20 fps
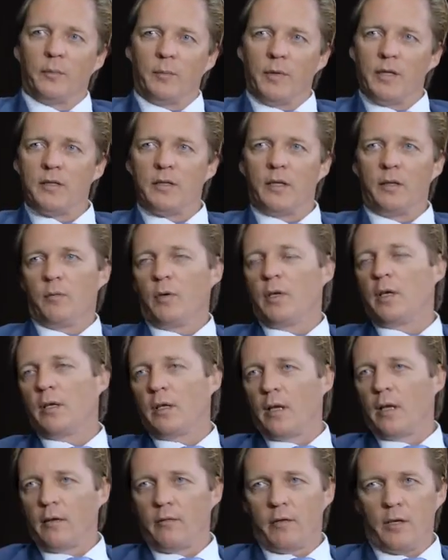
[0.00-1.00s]
But basically, we
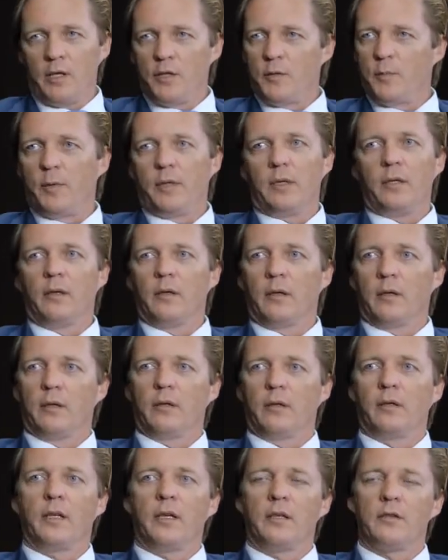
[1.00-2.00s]
can have any speed
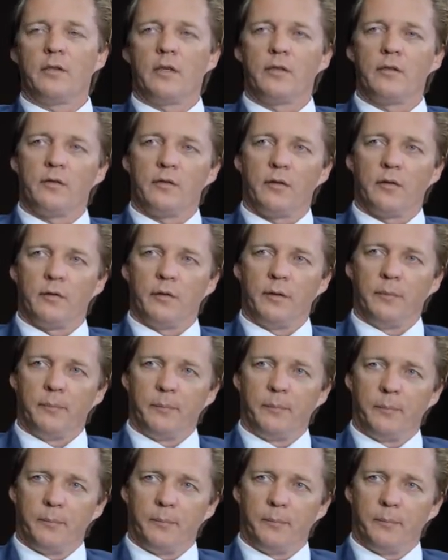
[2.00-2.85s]
that is necessary.